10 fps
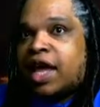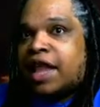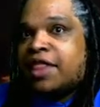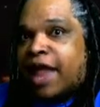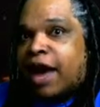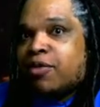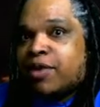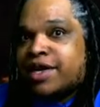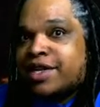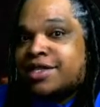And that
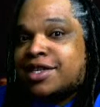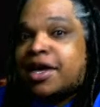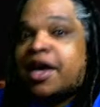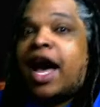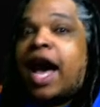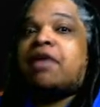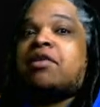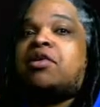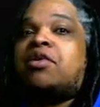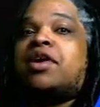was, I
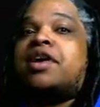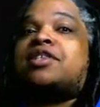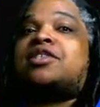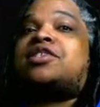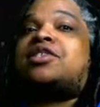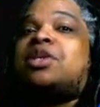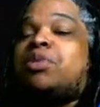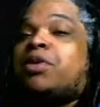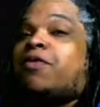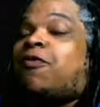don't know, a
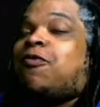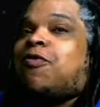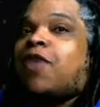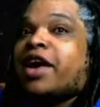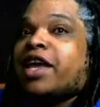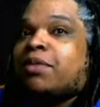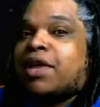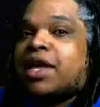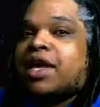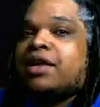secret fucking
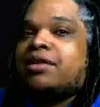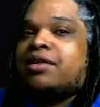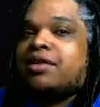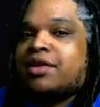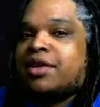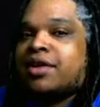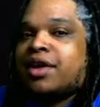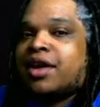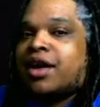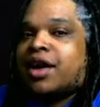plan
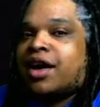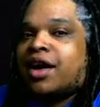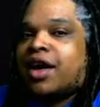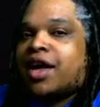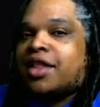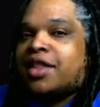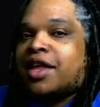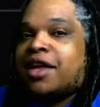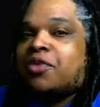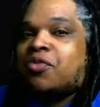
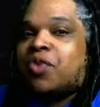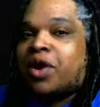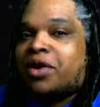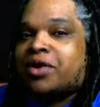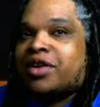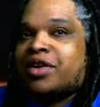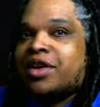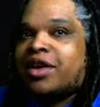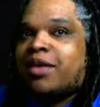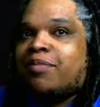that worked
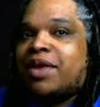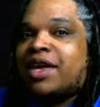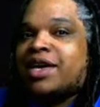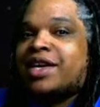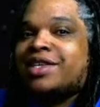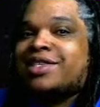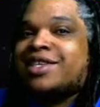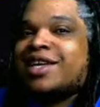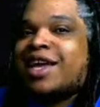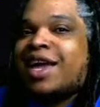
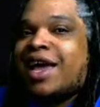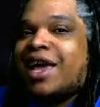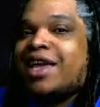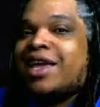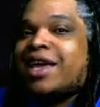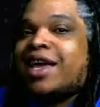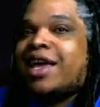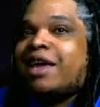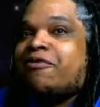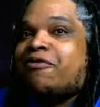because, hey,
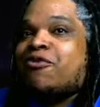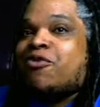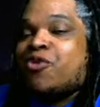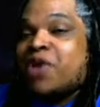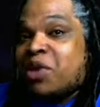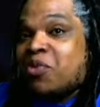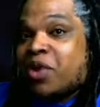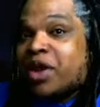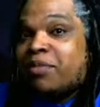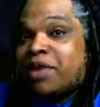if we
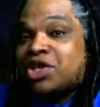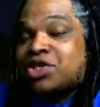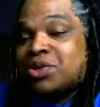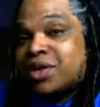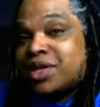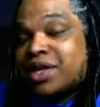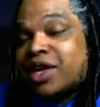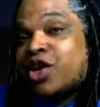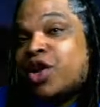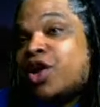want to make sure
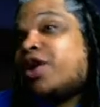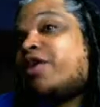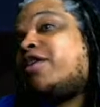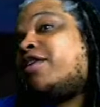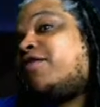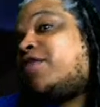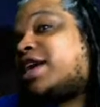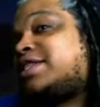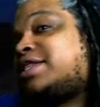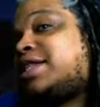that
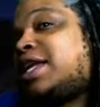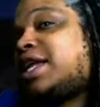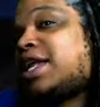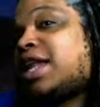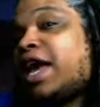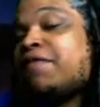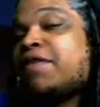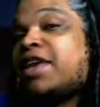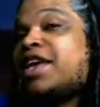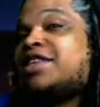fucking synthetic life
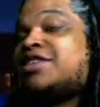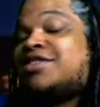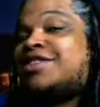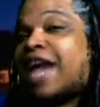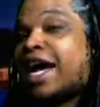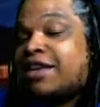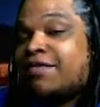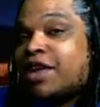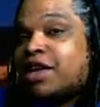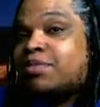is not
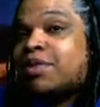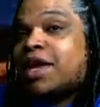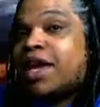developed